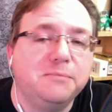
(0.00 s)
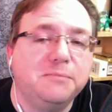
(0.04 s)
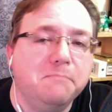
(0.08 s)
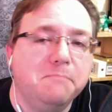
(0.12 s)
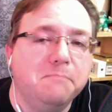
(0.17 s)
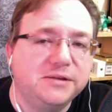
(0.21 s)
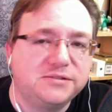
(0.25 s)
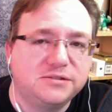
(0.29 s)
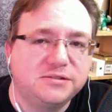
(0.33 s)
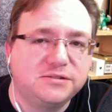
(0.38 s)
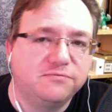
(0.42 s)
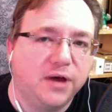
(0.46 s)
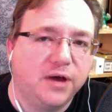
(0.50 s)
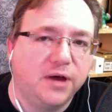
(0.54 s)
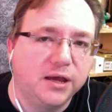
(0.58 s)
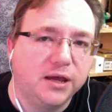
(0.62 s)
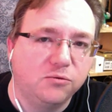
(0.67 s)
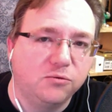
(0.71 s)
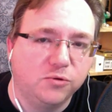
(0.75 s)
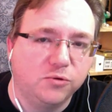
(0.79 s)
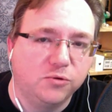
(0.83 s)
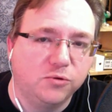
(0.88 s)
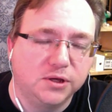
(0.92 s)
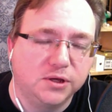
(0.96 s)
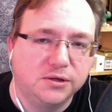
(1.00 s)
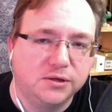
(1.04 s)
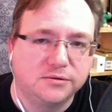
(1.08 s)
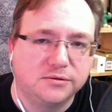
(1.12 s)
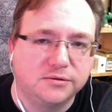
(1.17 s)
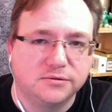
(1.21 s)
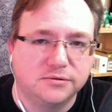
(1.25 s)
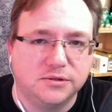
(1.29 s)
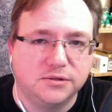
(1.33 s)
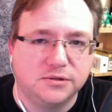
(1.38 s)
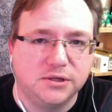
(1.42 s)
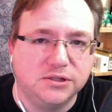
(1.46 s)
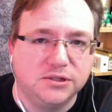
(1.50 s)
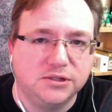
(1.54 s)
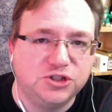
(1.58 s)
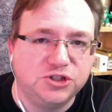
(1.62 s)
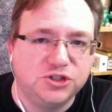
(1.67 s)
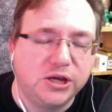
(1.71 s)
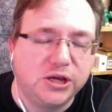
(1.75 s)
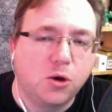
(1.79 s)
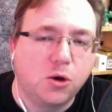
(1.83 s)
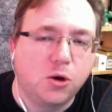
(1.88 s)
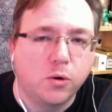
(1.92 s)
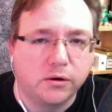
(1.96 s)
or demystifying, really, the
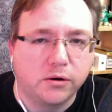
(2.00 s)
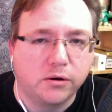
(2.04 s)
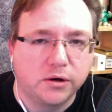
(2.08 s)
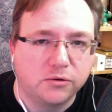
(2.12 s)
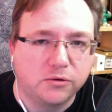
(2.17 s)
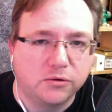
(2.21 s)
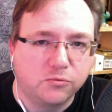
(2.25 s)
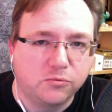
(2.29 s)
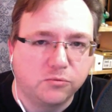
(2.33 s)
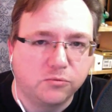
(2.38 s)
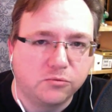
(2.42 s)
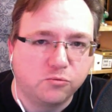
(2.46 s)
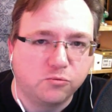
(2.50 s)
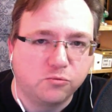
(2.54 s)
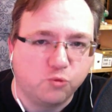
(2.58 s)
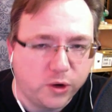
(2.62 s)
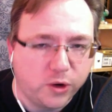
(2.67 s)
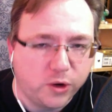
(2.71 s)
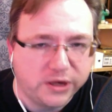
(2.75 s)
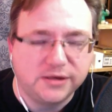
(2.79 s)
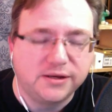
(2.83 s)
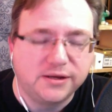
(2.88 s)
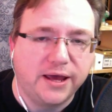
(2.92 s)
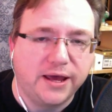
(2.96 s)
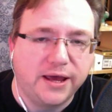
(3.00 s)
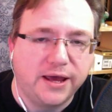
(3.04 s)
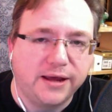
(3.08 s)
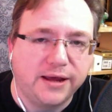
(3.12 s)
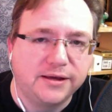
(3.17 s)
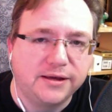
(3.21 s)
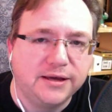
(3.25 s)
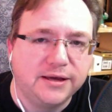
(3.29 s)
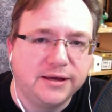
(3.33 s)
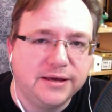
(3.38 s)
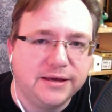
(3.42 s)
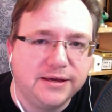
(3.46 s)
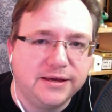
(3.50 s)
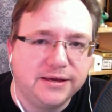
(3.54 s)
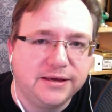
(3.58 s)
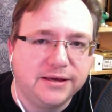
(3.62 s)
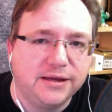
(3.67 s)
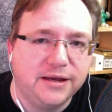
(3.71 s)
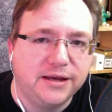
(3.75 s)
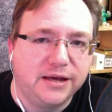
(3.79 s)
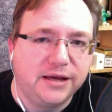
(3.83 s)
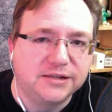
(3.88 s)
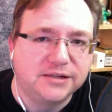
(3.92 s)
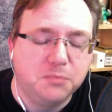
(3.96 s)
jQueryReady tag
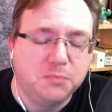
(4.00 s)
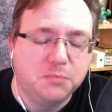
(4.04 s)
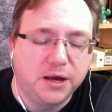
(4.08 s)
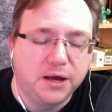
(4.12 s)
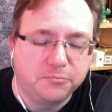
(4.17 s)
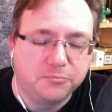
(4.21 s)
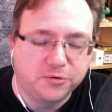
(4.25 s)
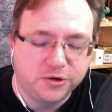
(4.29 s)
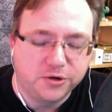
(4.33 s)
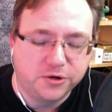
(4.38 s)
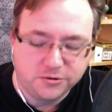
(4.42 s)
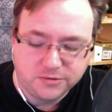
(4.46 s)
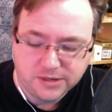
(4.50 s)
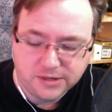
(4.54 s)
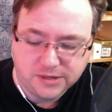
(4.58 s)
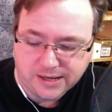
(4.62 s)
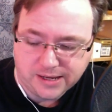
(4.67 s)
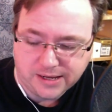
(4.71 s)
in XMod Pro.